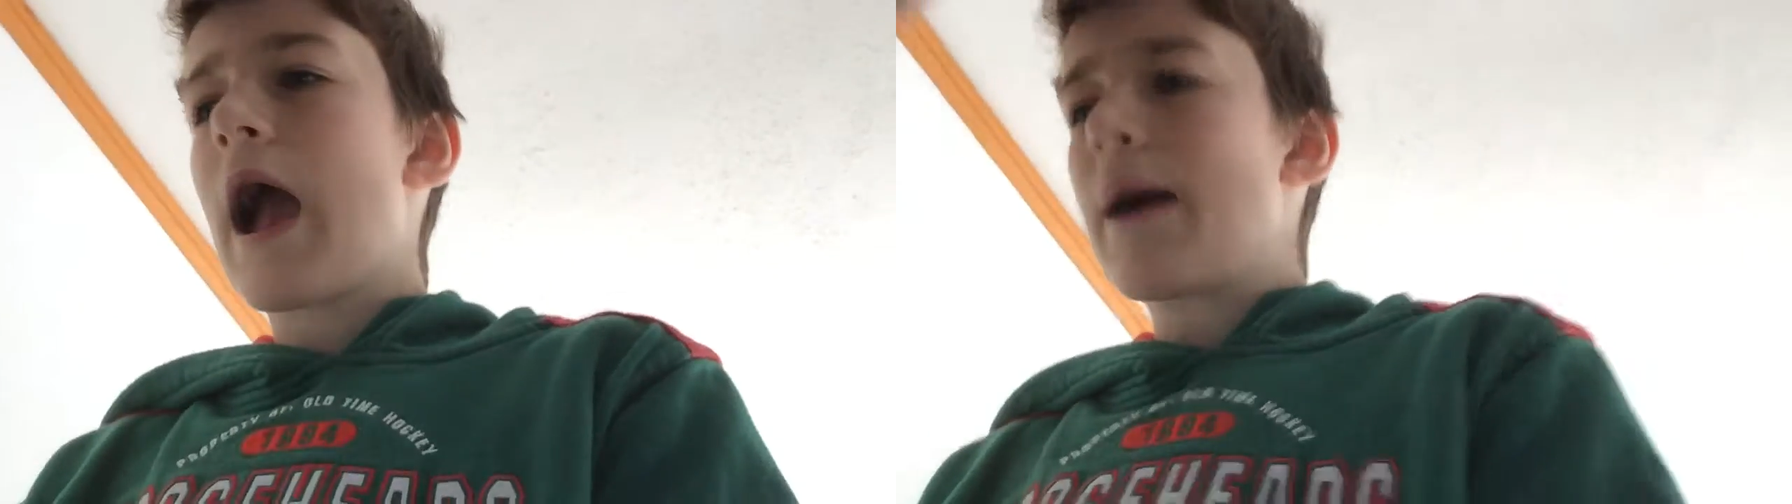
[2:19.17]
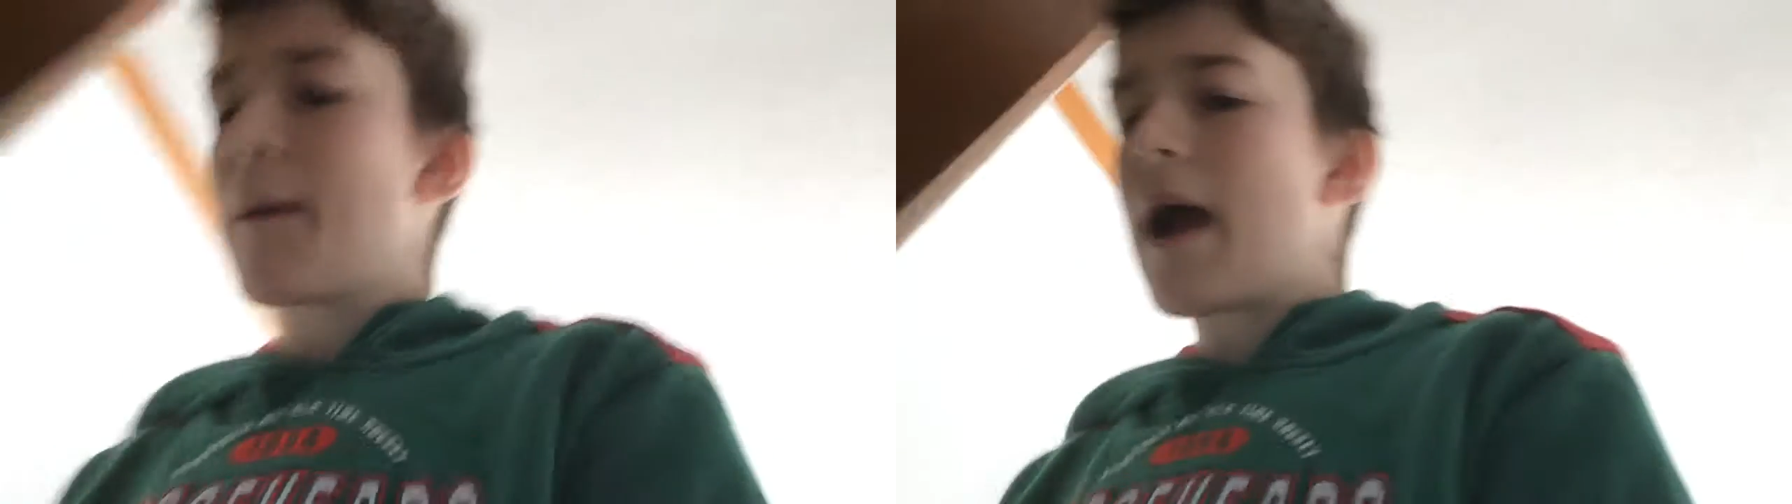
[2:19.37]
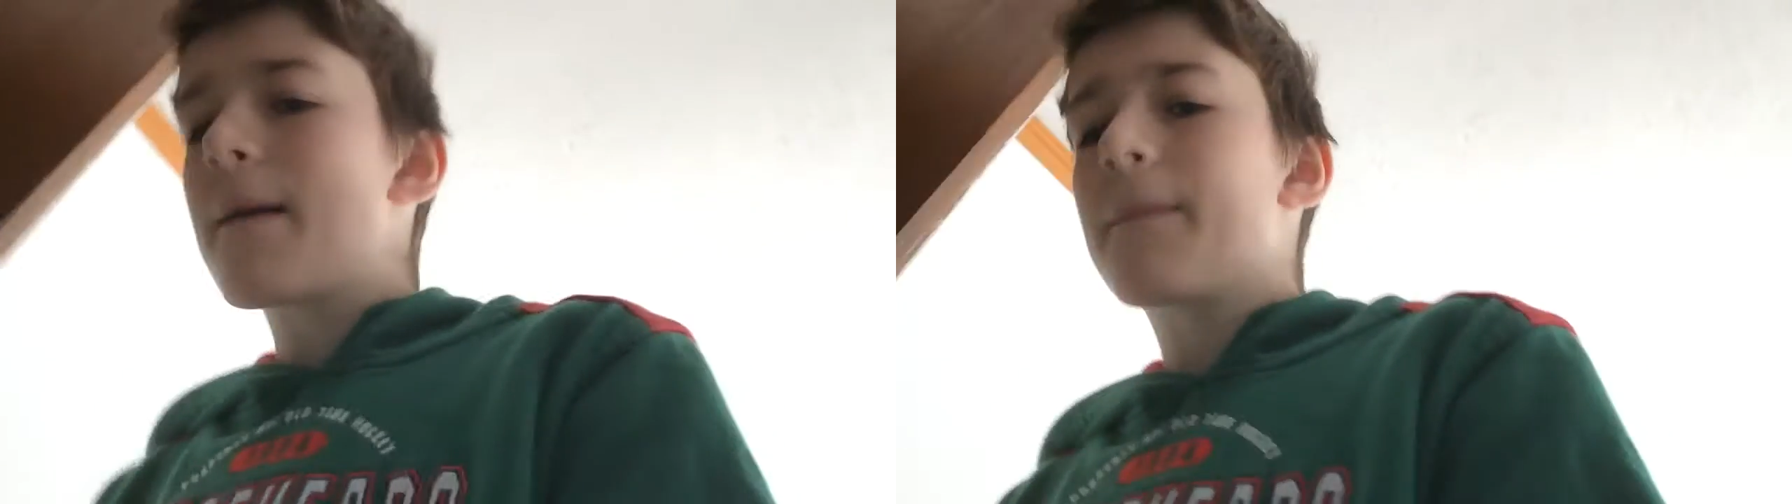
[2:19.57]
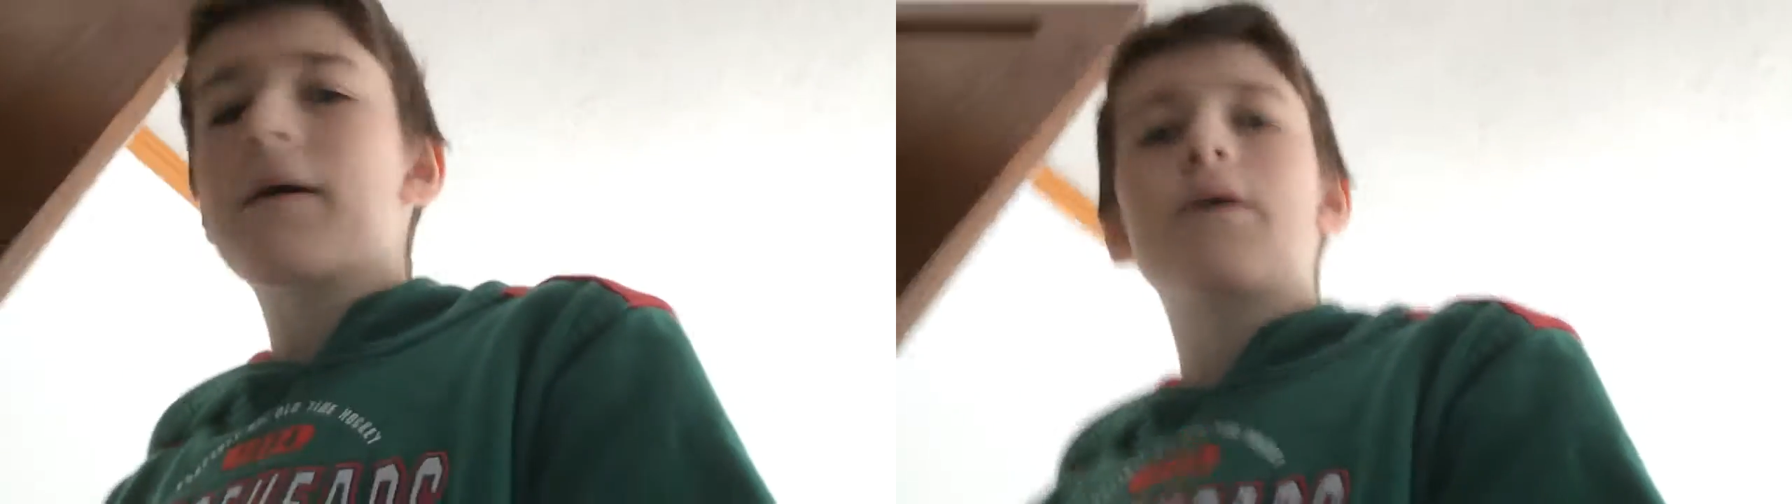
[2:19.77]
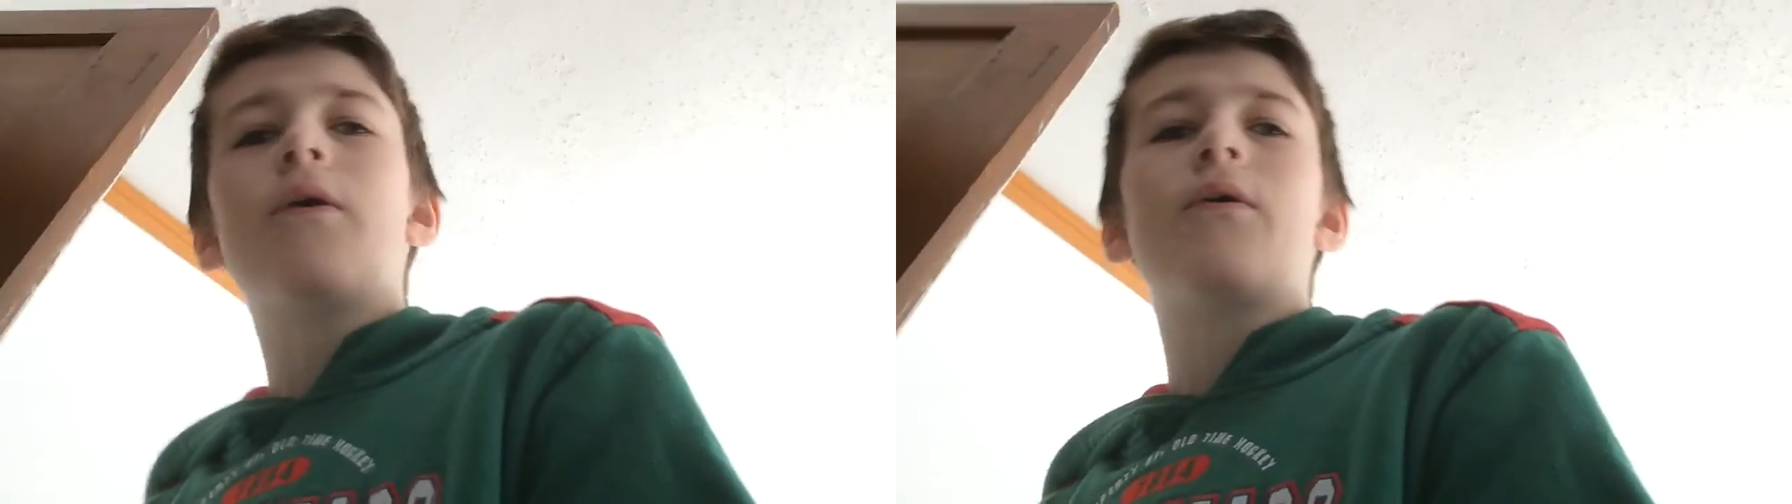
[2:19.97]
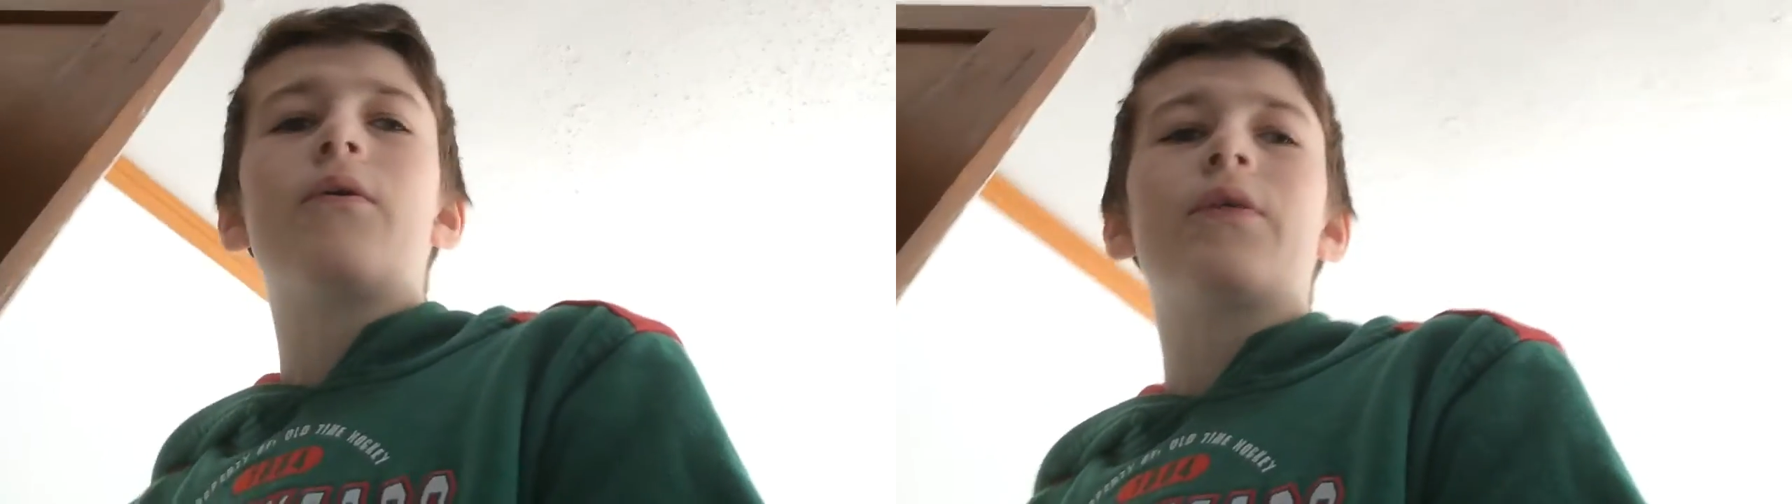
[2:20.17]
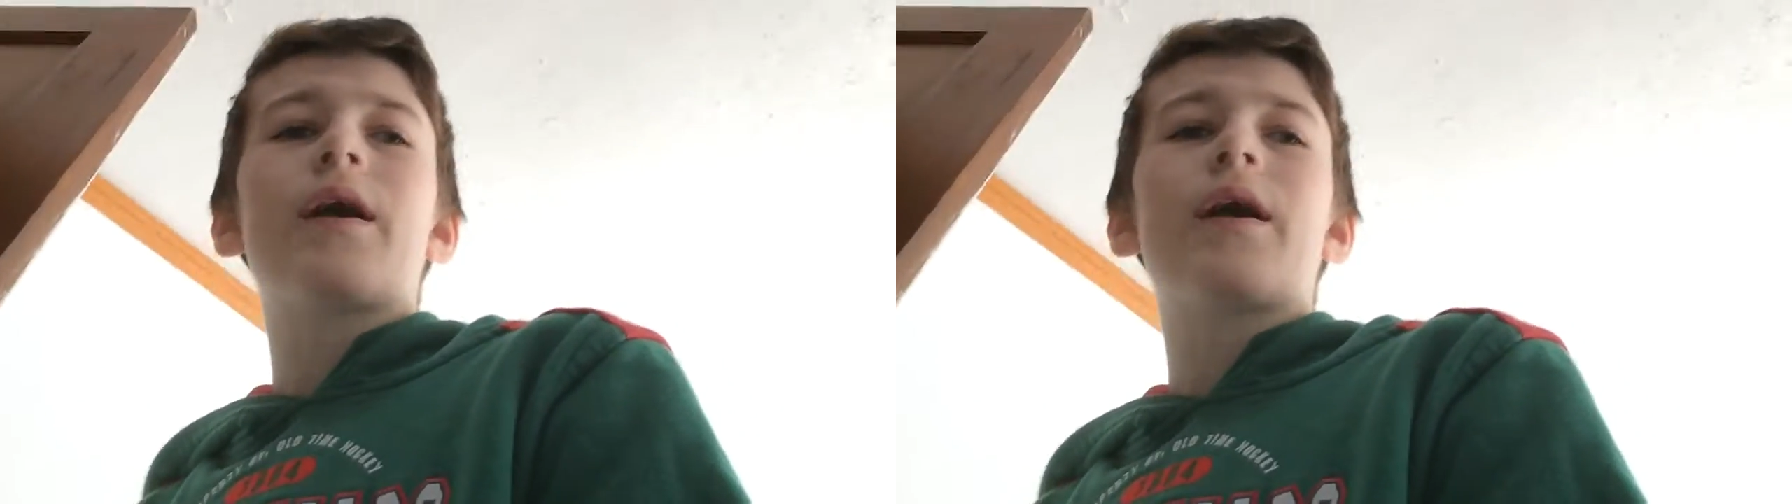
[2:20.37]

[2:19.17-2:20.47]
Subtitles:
come up? Oh,